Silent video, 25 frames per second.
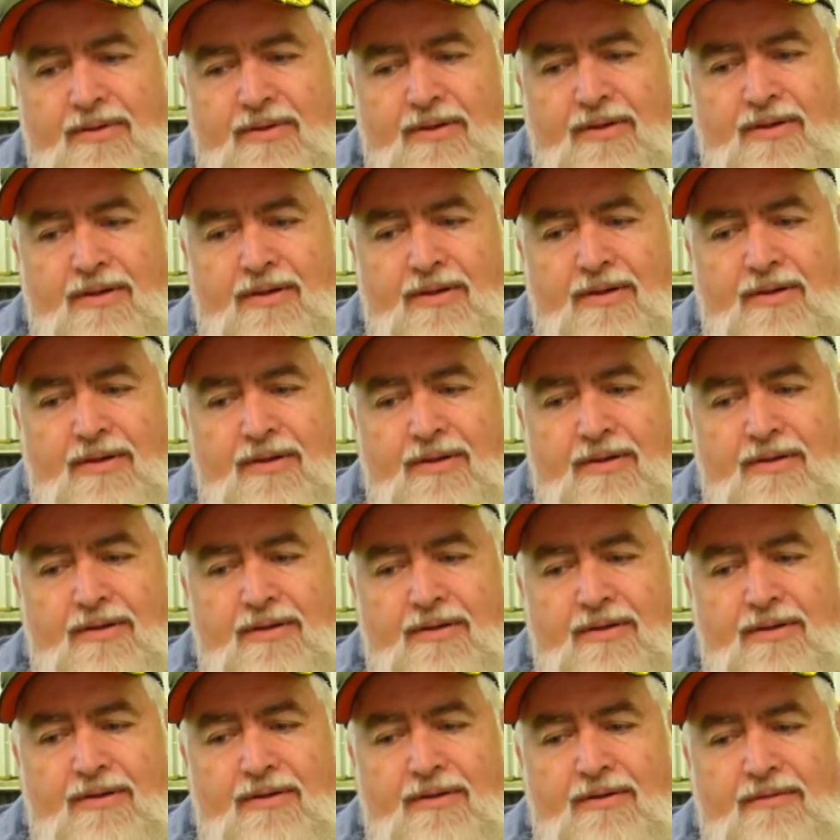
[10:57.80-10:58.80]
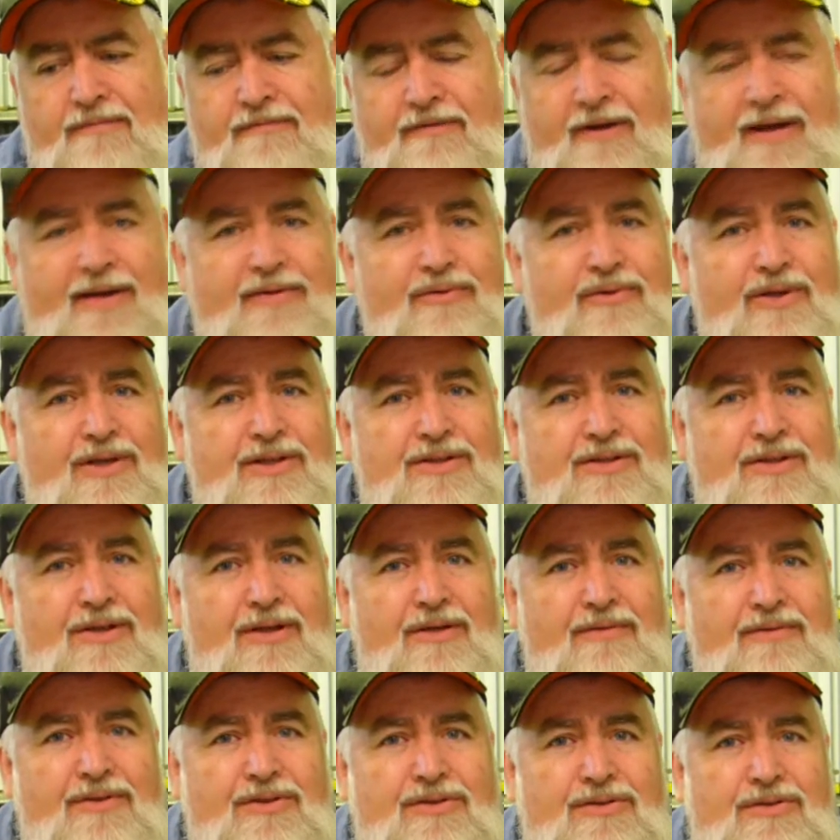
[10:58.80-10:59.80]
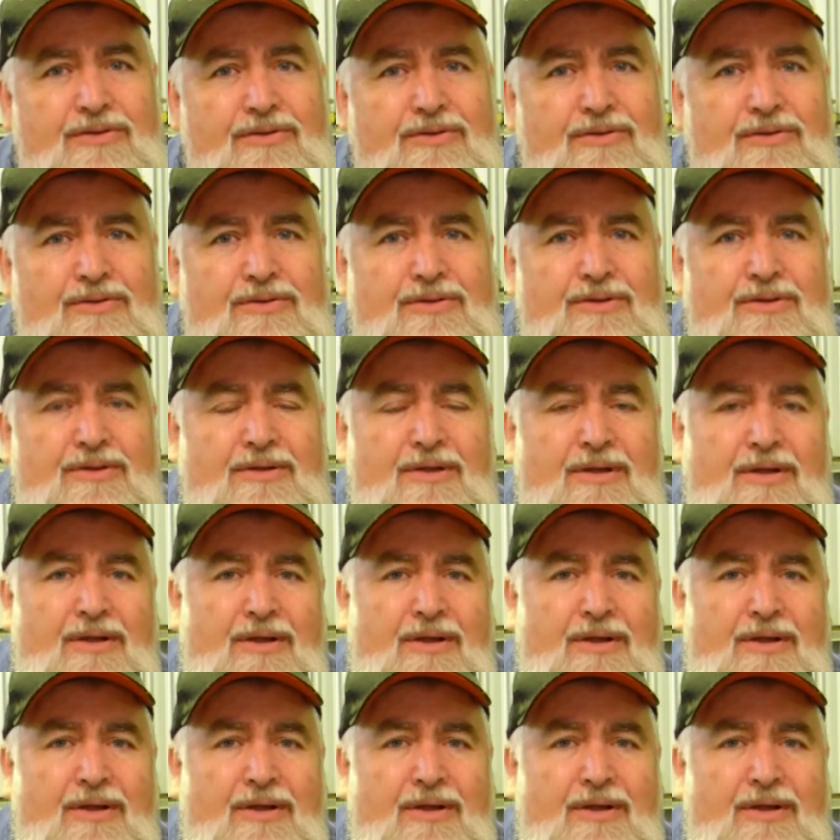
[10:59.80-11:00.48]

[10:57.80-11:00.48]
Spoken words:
the factory service tools,